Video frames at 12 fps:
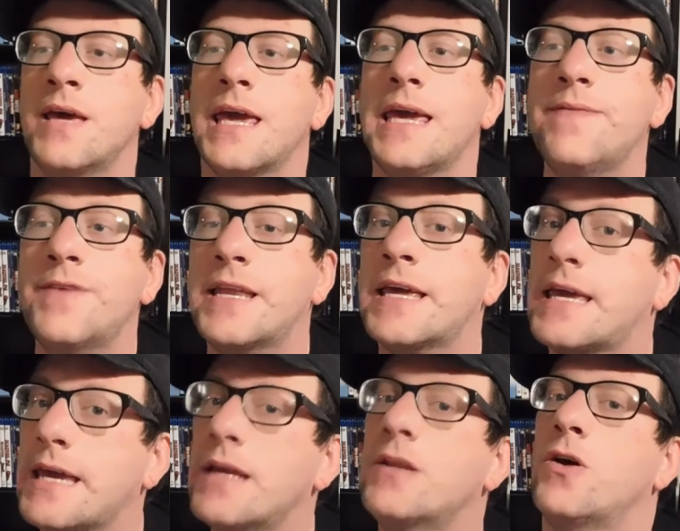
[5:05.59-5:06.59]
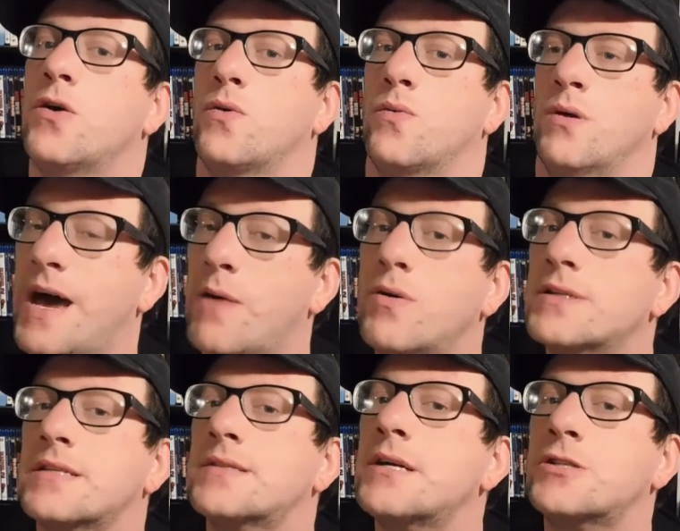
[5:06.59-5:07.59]
even he knew that
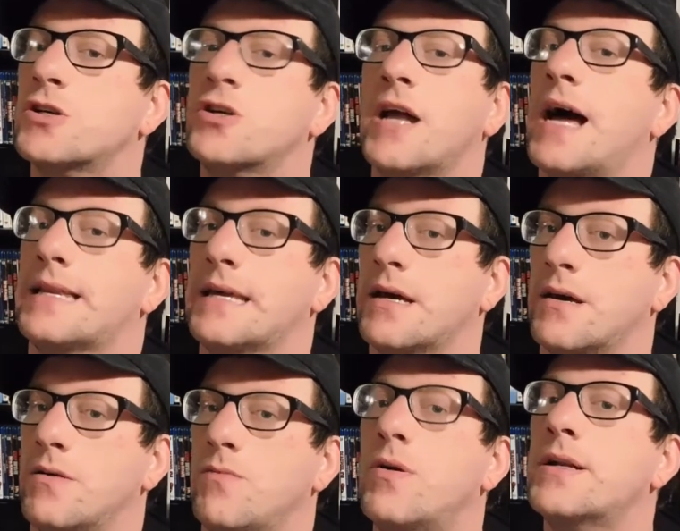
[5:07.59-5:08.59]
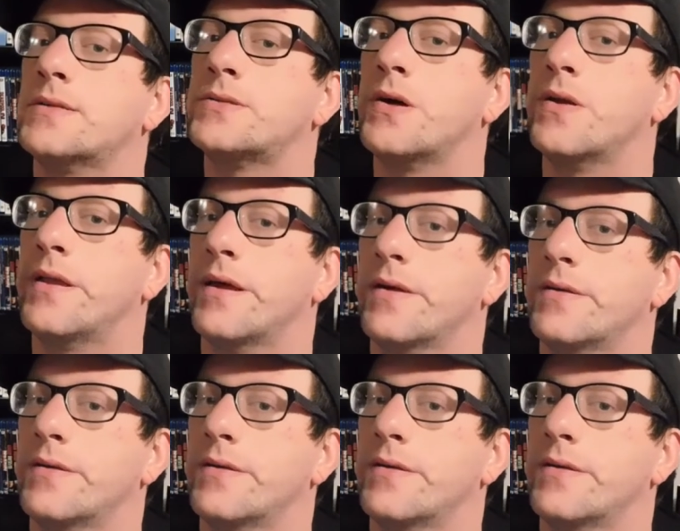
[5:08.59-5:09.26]
wasn't such a good idea, what his son did.